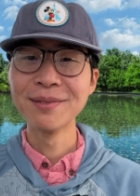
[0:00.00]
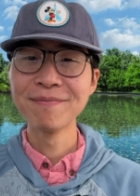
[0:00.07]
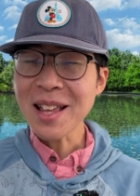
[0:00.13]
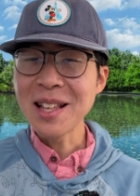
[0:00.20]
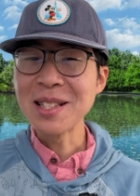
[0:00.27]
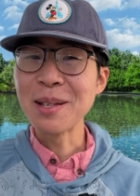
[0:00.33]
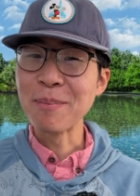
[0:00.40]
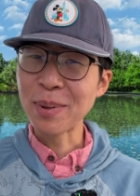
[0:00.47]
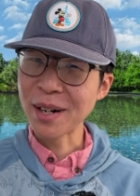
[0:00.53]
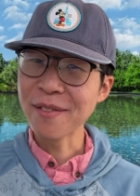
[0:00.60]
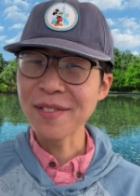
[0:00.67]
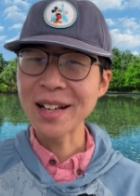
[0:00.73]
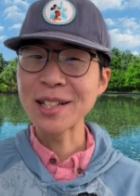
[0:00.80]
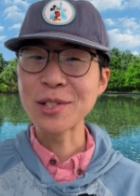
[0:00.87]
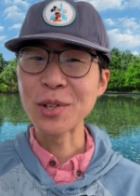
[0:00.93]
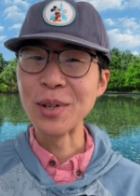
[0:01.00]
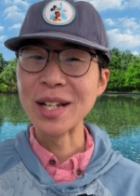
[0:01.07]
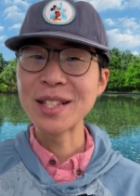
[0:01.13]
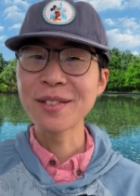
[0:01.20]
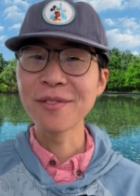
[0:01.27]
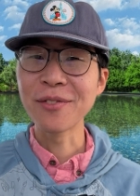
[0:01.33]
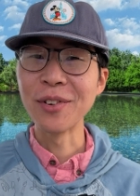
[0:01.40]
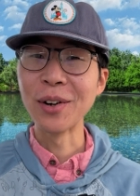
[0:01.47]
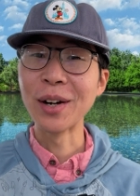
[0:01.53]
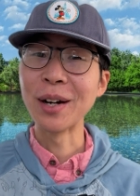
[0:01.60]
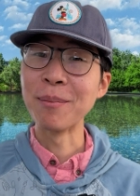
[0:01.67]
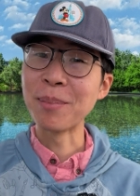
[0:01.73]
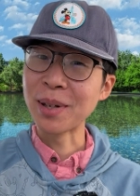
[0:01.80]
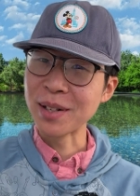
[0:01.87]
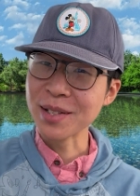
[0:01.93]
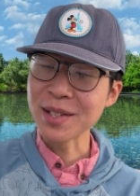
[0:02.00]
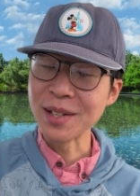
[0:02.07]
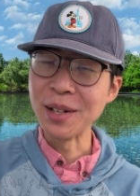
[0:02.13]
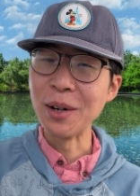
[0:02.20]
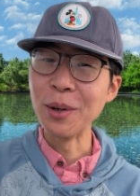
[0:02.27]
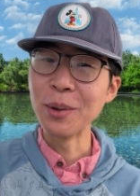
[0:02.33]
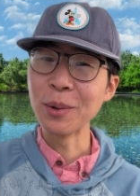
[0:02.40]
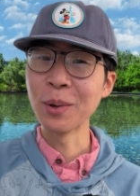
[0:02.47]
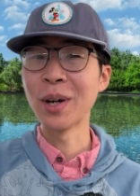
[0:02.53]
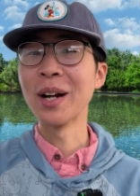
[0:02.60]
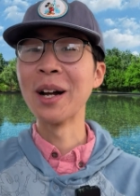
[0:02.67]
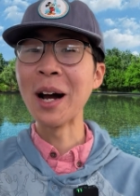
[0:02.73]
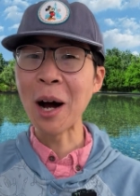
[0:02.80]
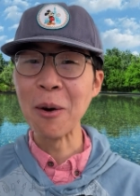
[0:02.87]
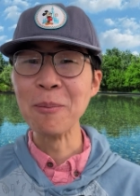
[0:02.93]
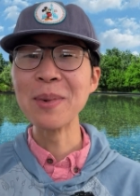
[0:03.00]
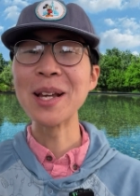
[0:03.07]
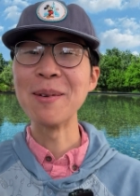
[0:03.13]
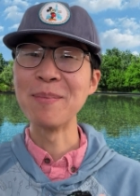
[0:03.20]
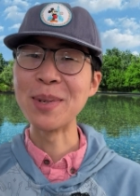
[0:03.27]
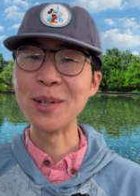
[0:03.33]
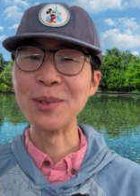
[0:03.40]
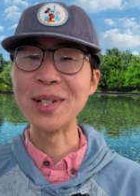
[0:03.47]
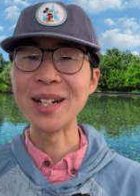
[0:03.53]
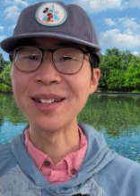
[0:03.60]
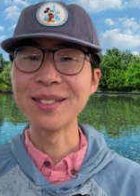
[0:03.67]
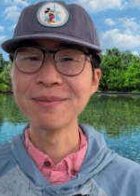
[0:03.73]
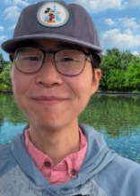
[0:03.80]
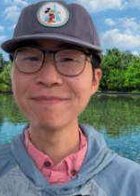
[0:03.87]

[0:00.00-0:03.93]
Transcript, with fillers: It's a perfect choice for a personal or a home computer.